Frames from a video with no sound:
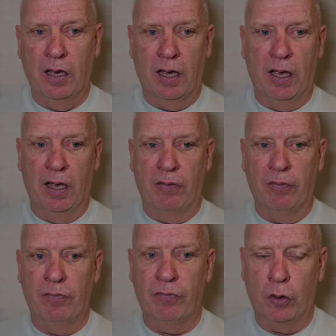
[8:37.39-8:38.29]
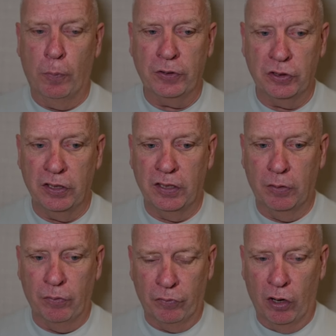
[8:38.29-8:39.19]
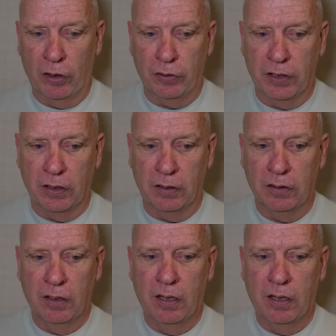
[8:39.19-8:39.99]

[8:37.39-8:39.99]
for the opportunity that we've got out here.